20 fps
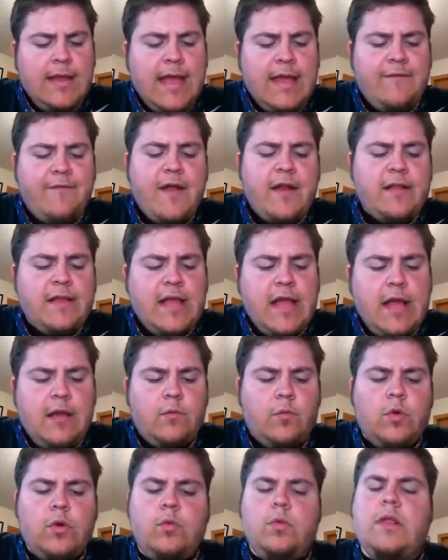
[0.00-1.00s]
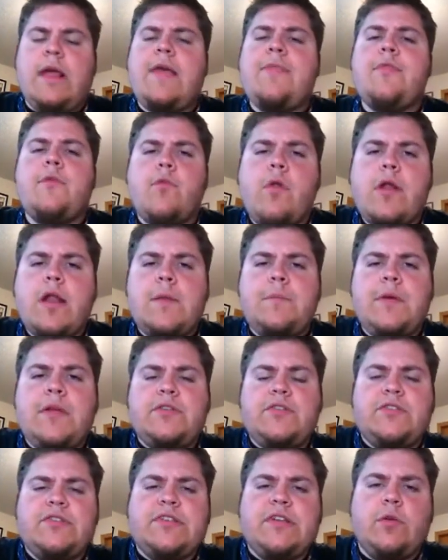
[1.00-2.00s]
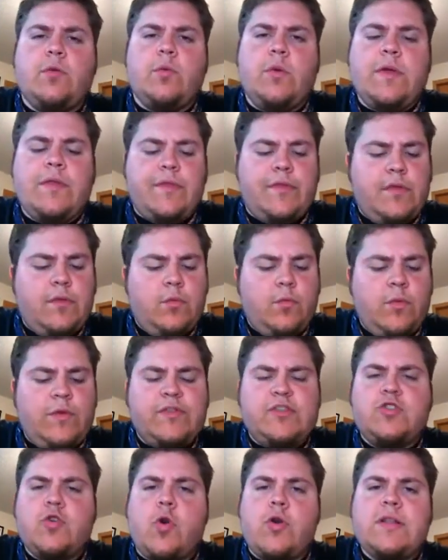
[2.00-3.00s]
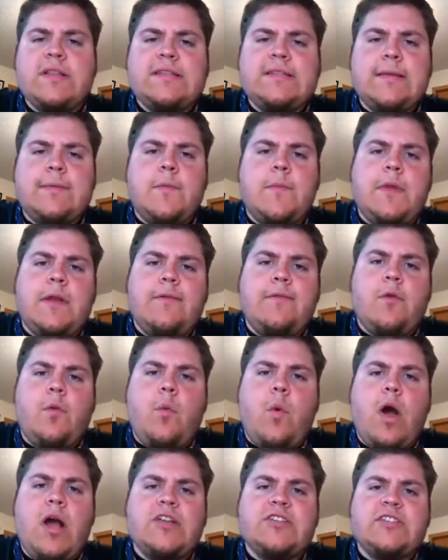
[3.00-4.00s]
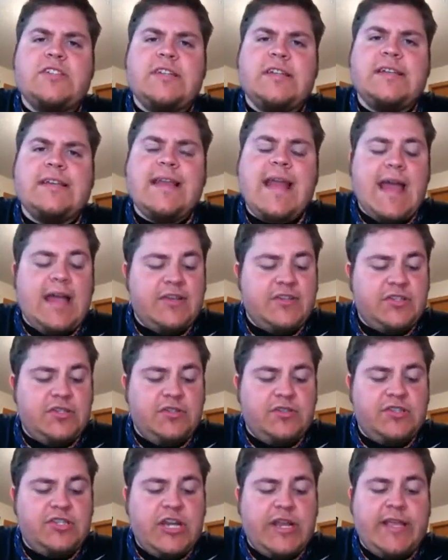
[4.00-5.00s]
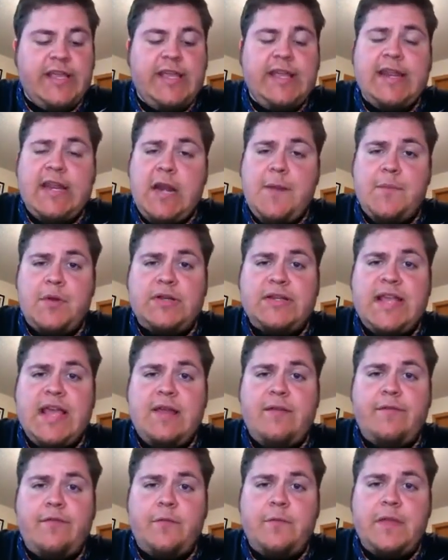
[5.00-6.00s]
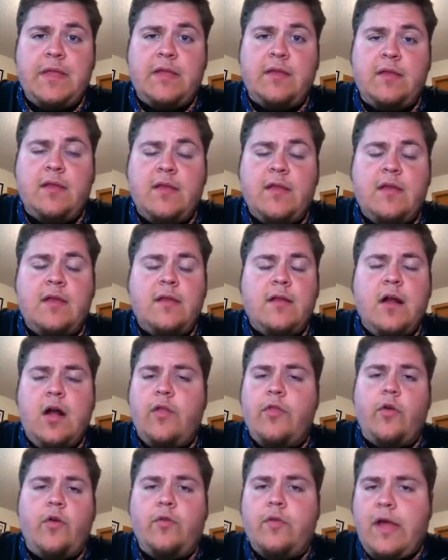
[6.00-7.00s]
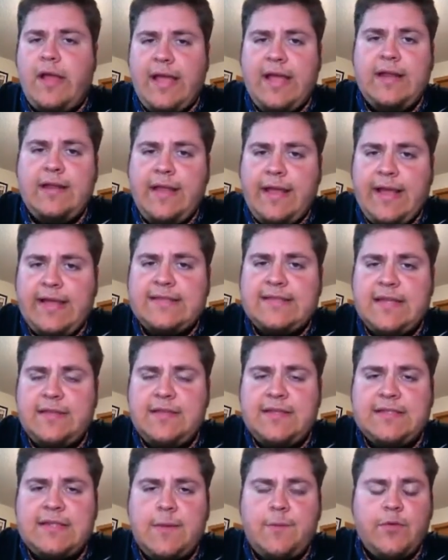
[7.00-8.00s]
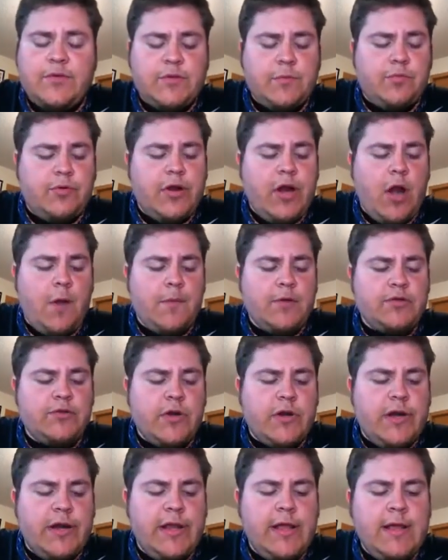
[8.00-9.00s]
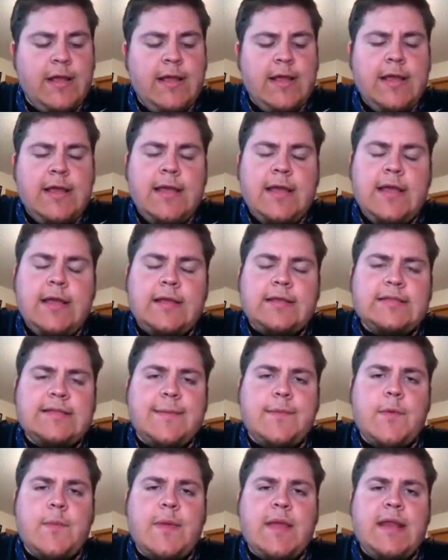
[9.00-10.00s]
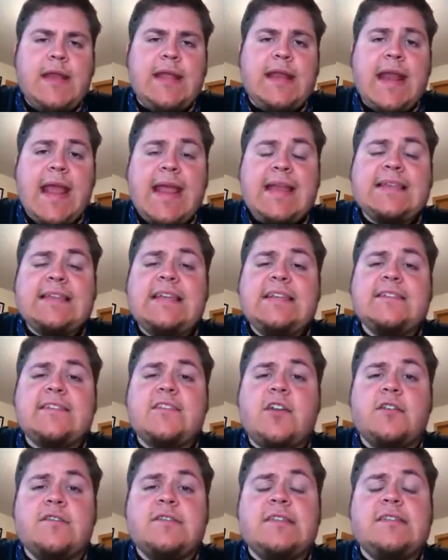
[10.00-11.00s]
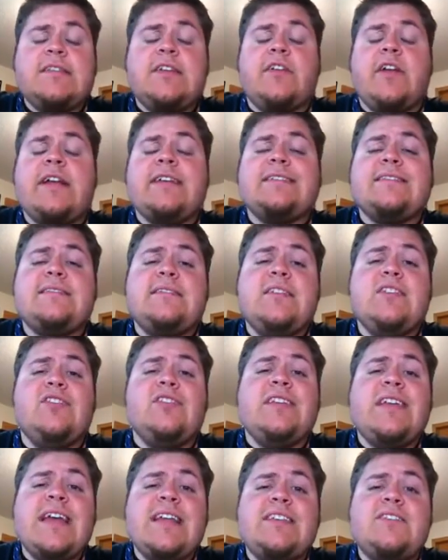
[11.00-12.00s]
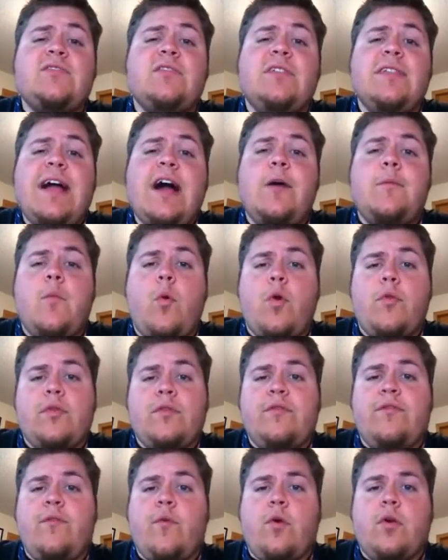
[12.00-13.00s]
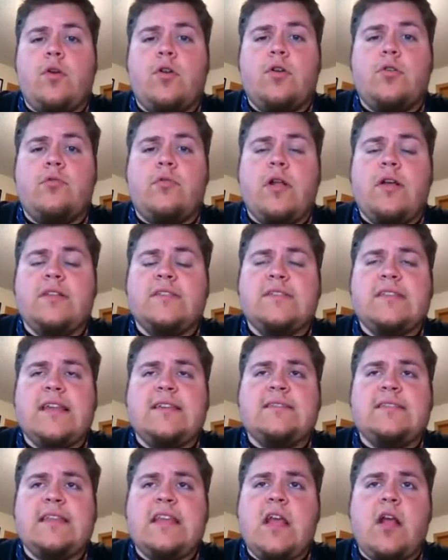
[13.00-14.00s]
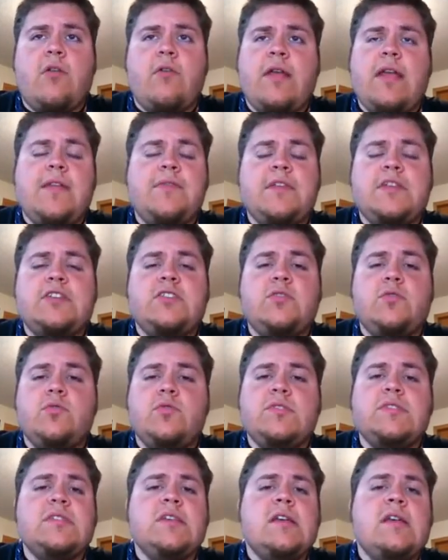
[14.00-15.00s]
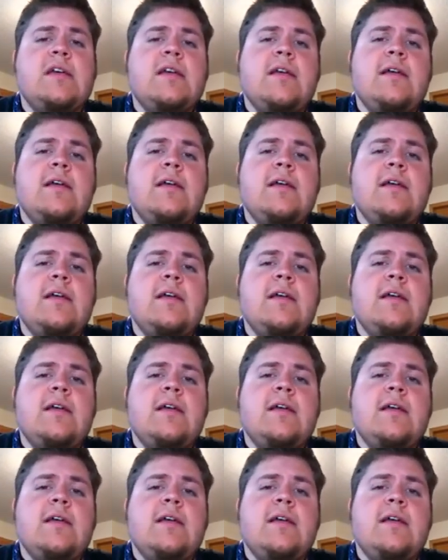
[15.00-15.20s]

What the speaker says: And finally, we'll end the run on pitchers here with Jordan Zimmermann of the Washington Nationals checking in at number 10 for me. Although, again, like I said, these numbers are pretty arbitrary. Zimmermann, in 18 starts this year, has still yet to allow more than 4 earned runs, has an ERA in the 2s.